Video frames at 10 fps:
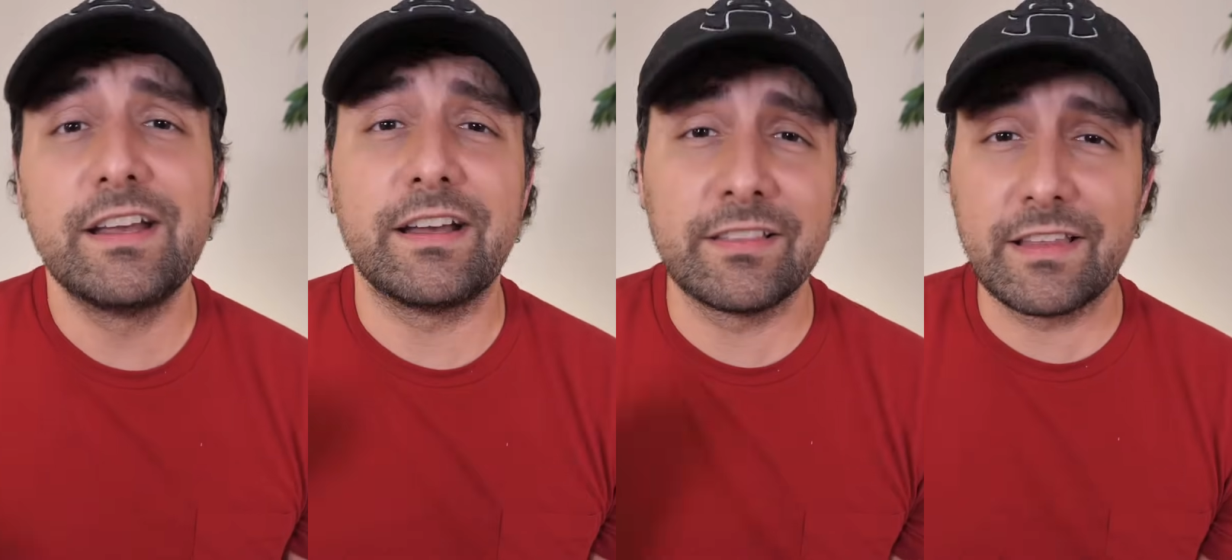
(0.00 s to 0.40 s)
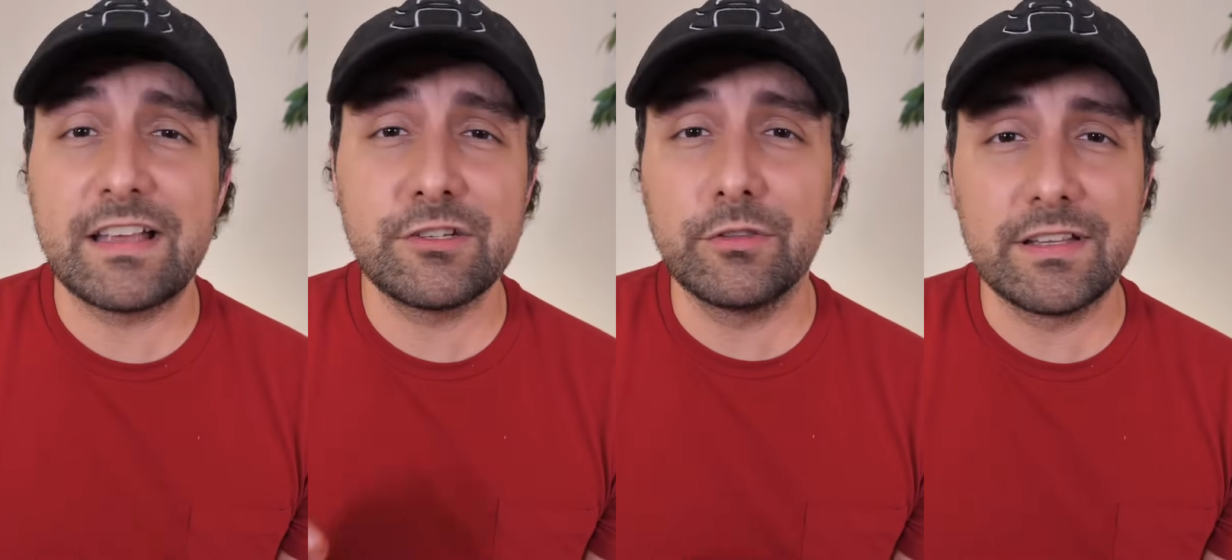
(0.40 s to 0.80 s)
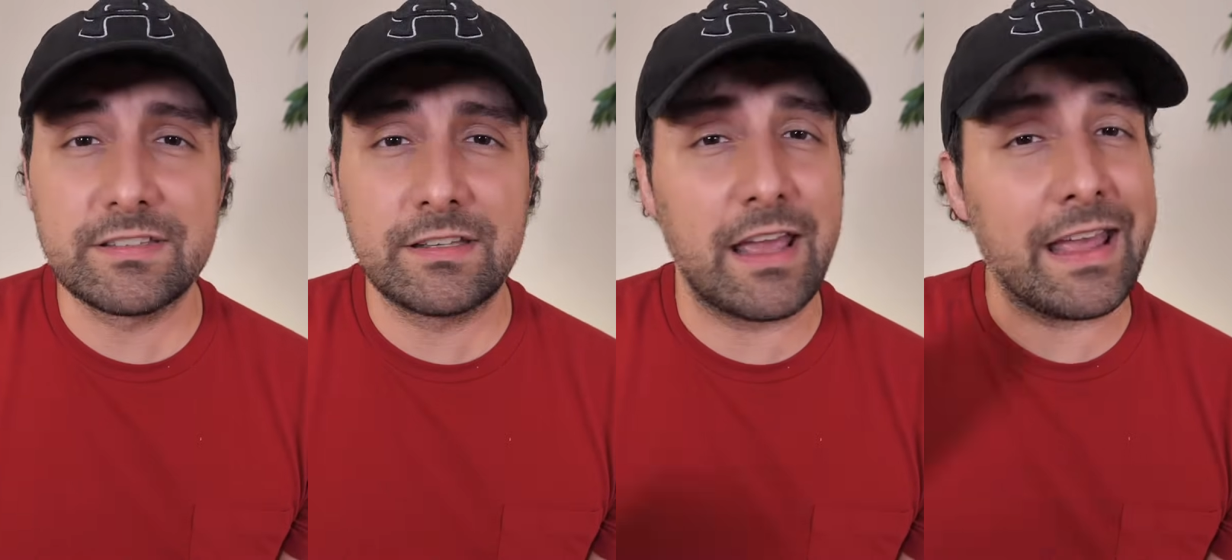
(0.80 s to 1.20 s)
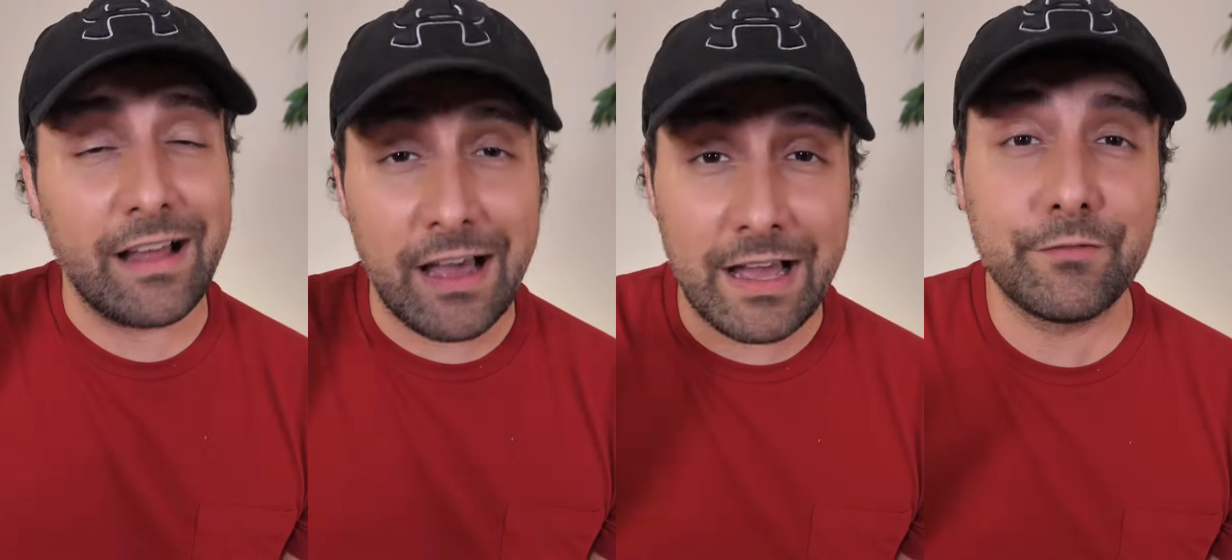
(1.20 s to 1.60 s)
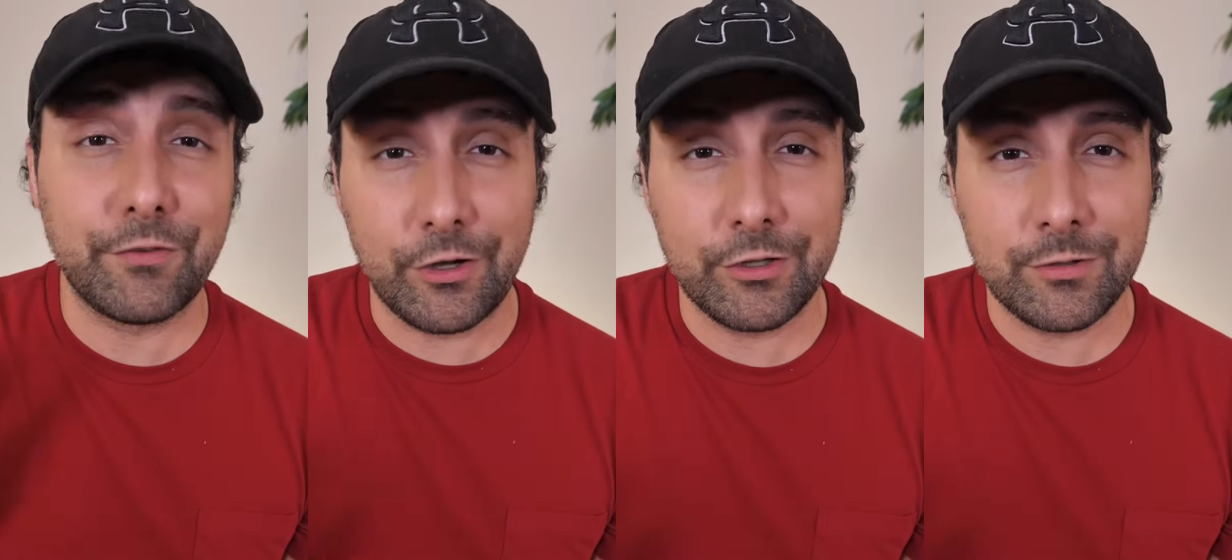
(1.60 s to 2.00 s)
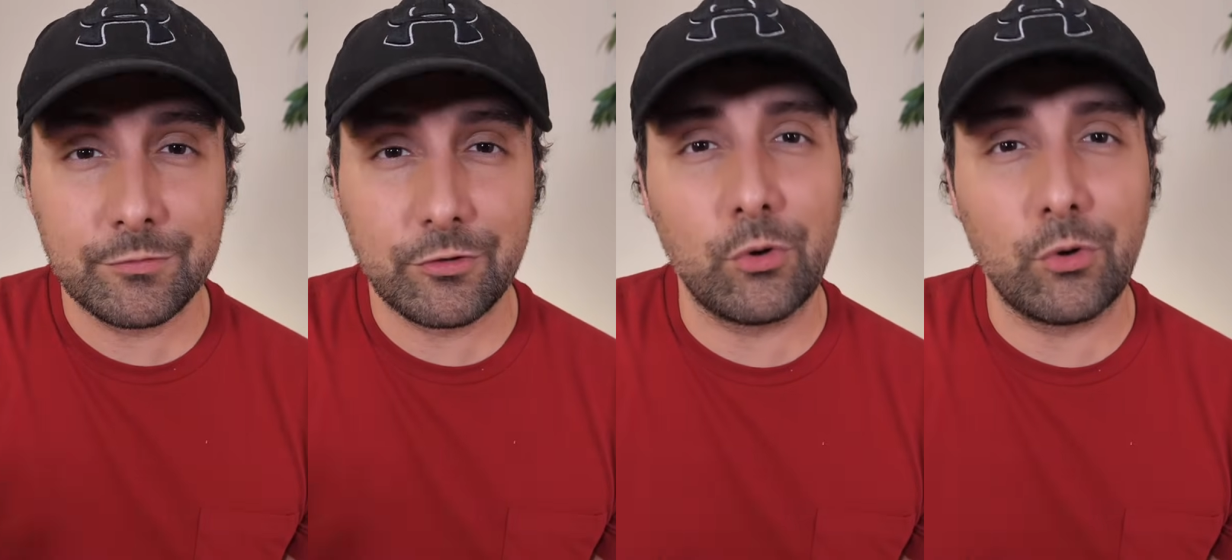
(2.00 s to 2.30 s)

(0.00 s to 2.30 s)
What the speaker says: Unless you listen at high volumes